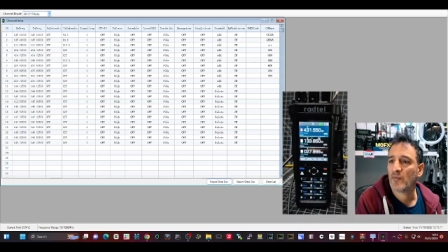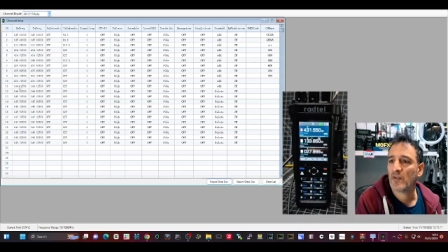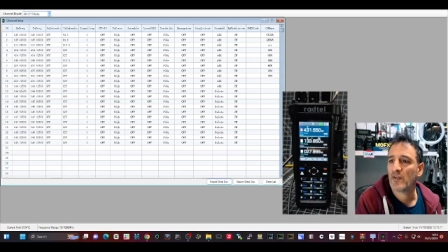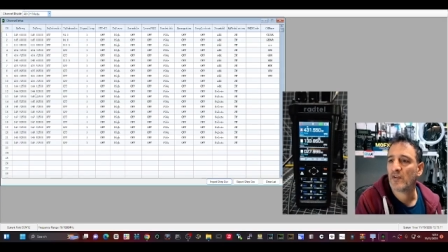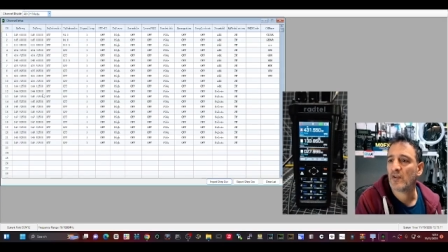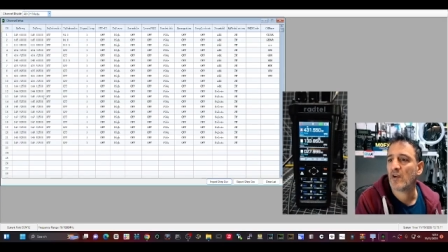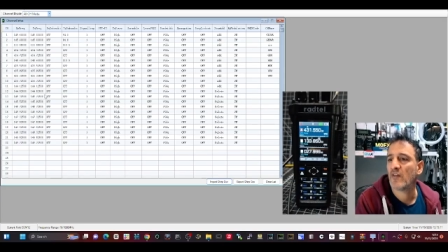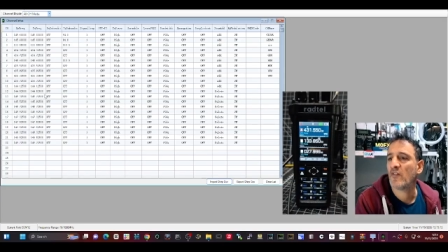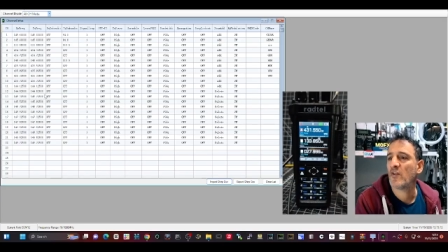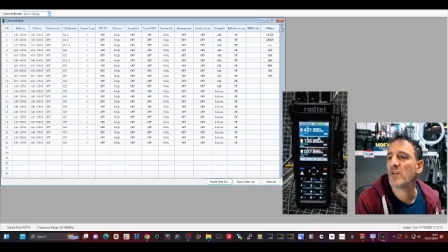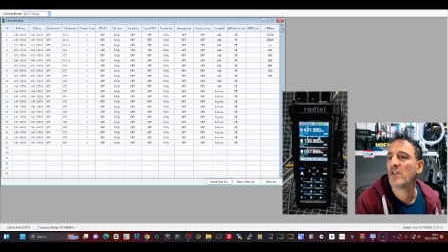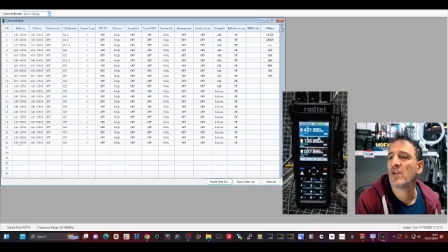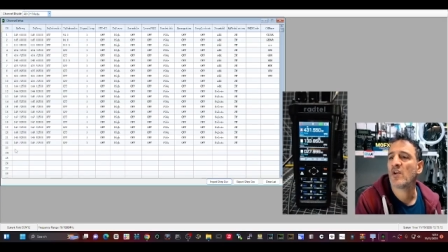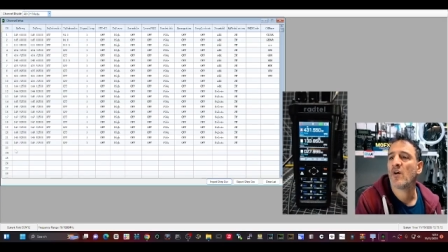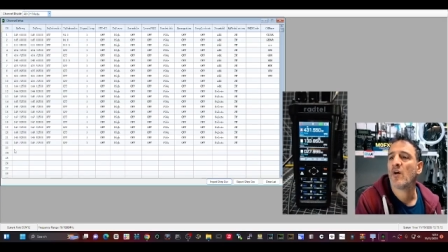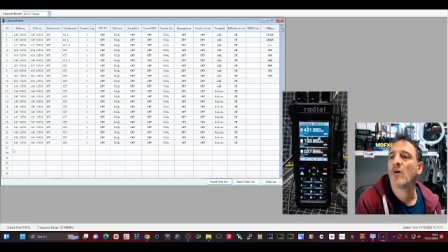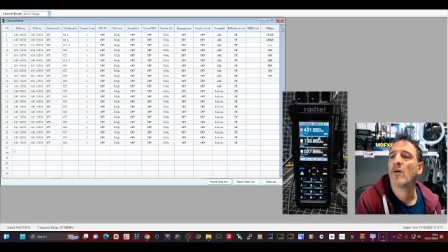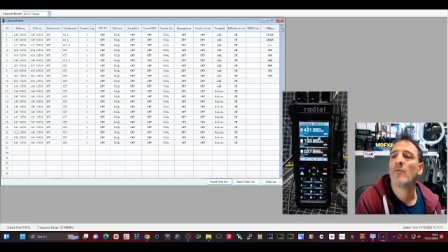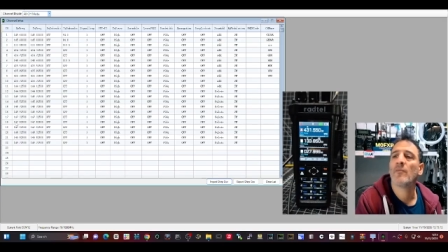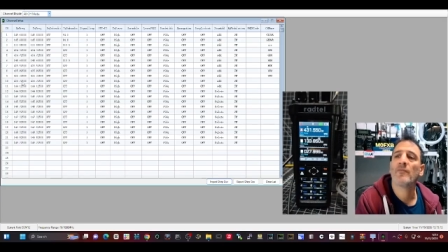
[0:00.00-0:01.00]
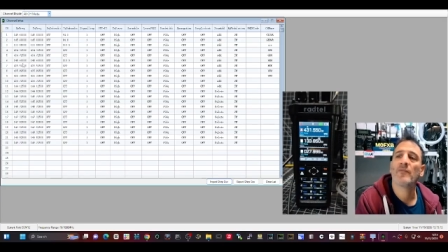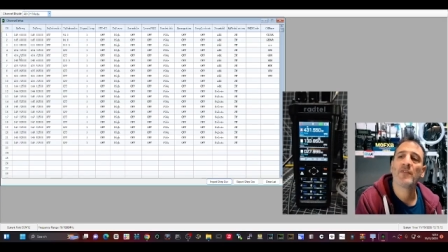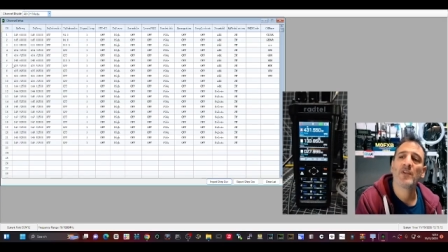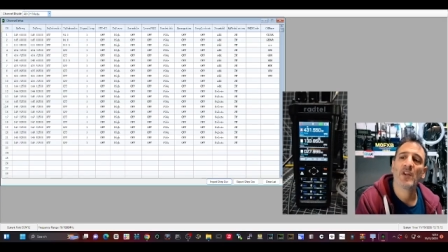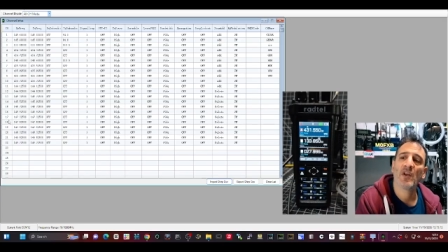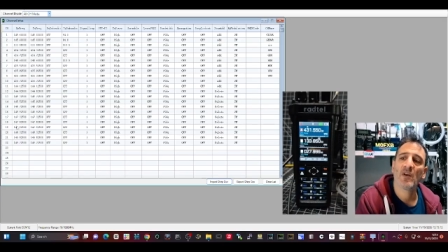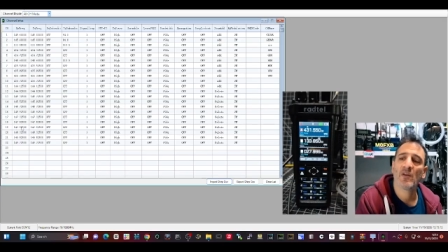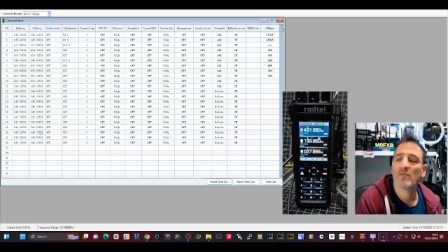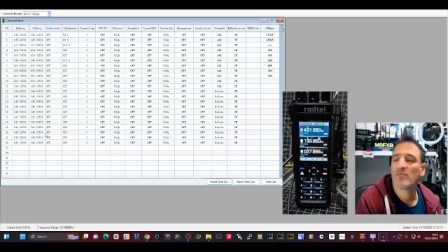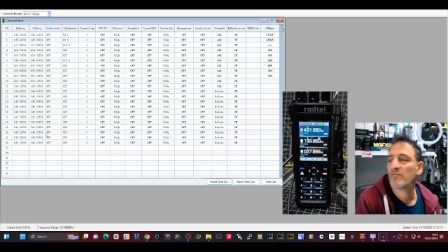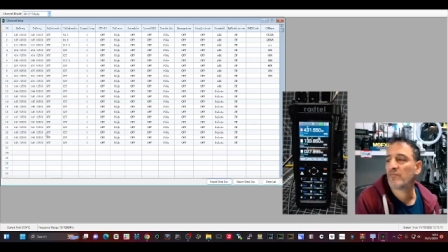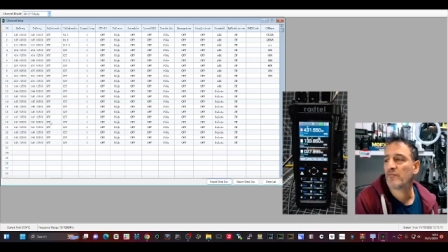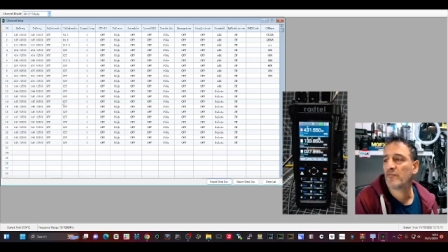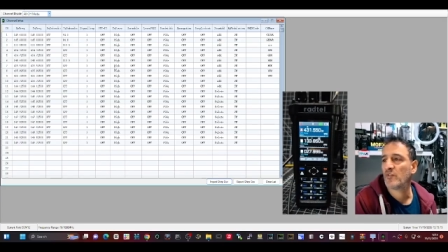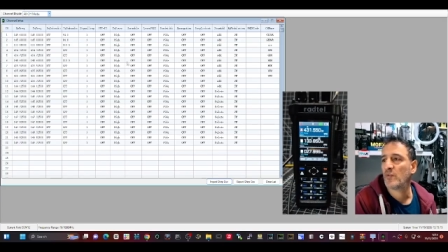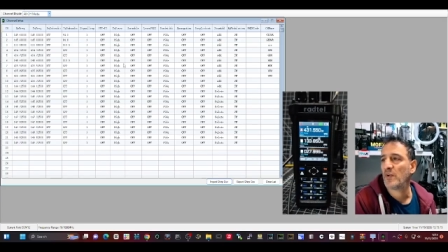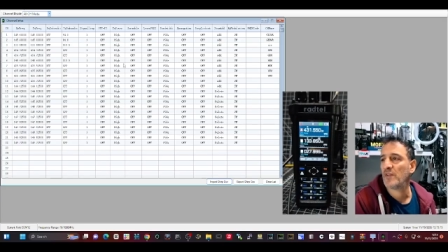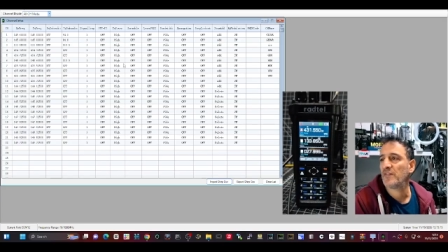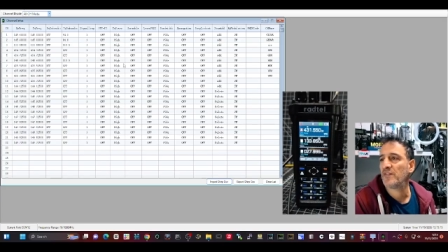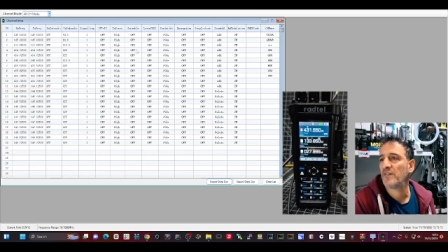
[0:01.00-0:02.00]
But I've only got, you know,
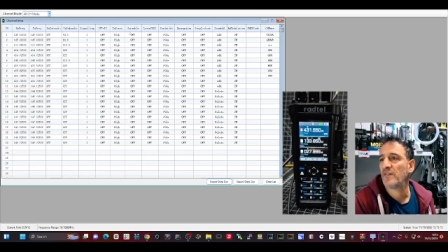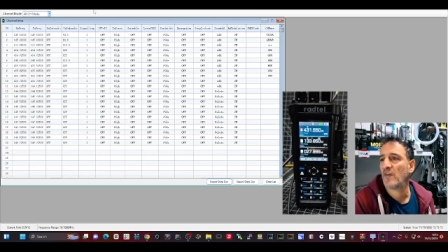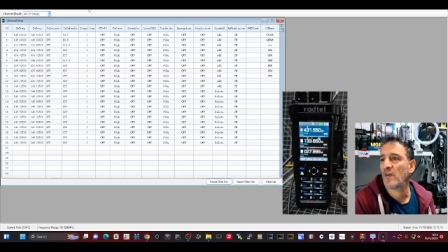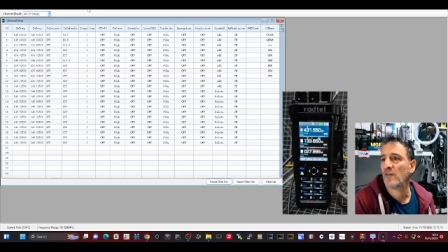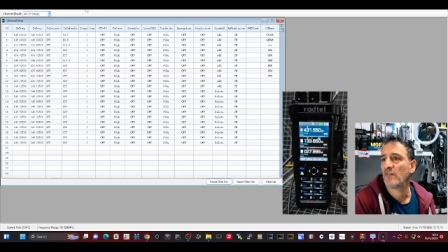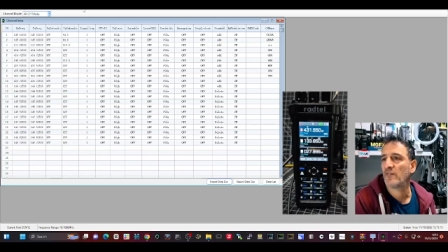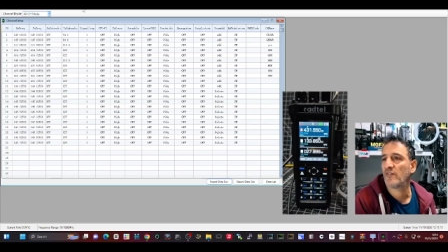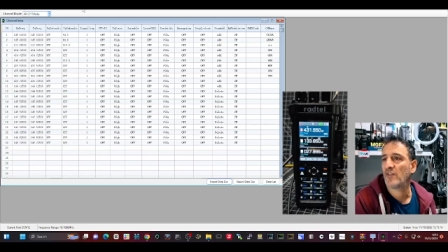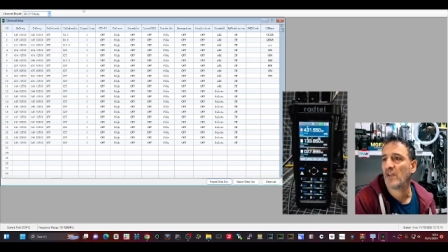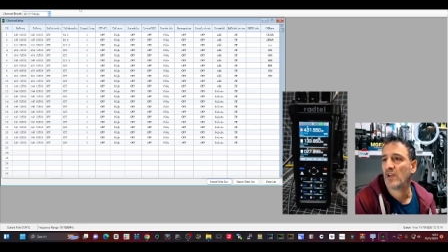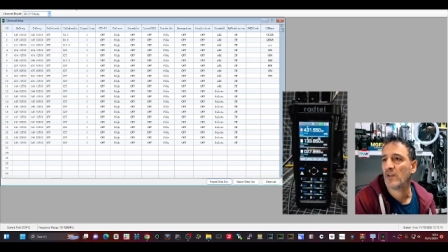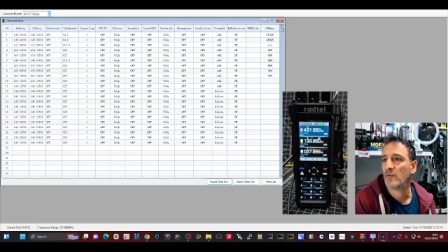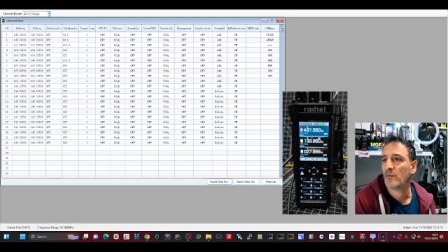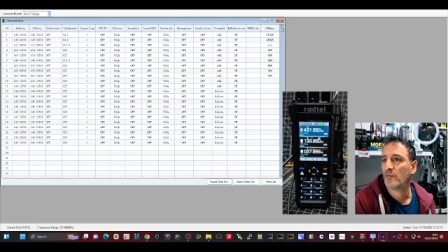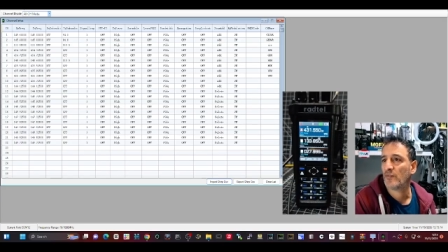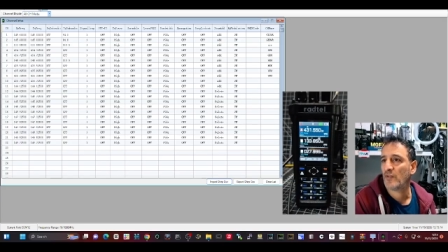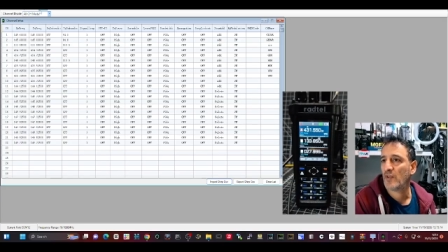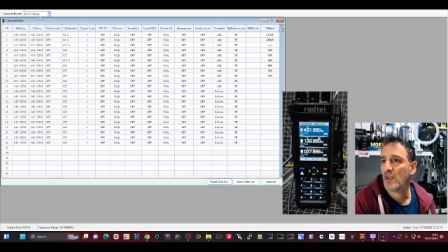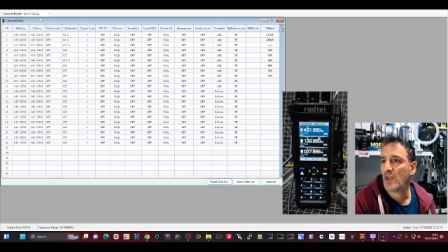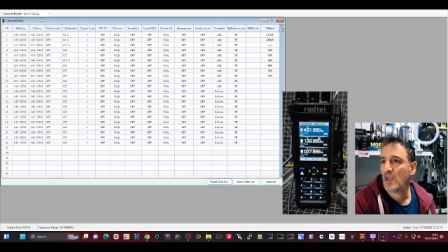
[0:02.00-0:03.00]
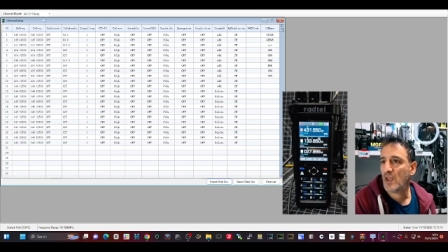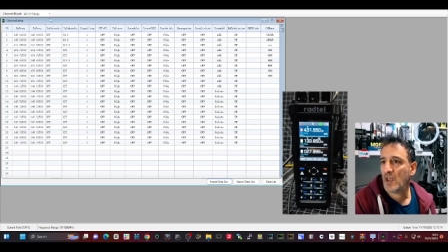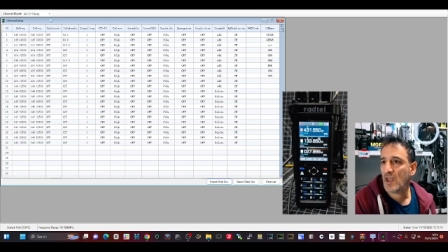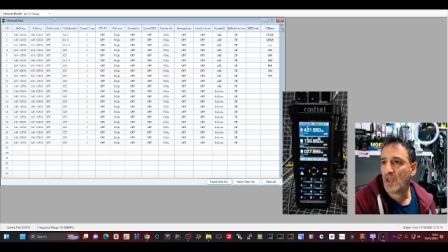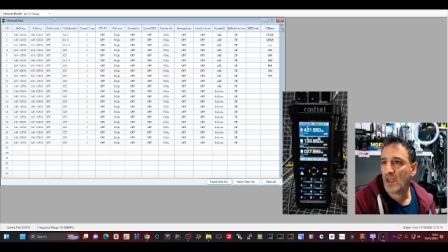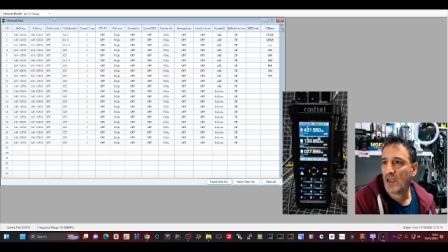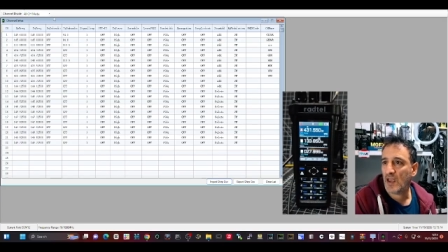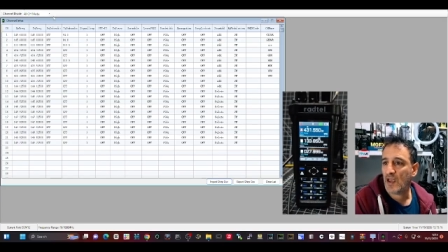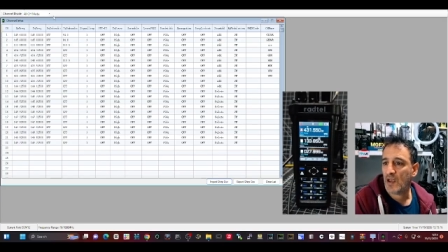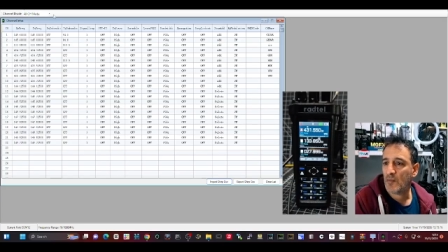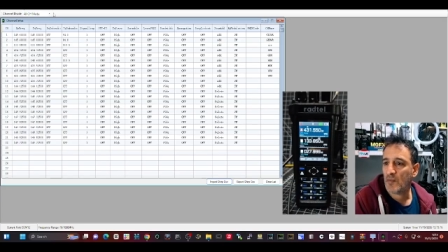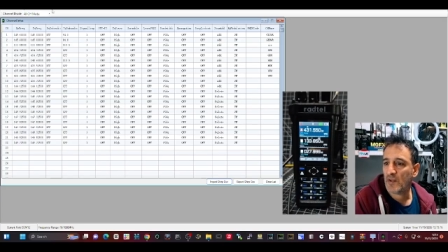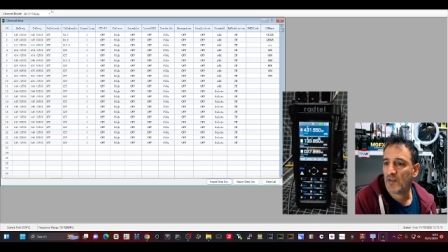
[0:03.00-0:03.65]
25 channels here.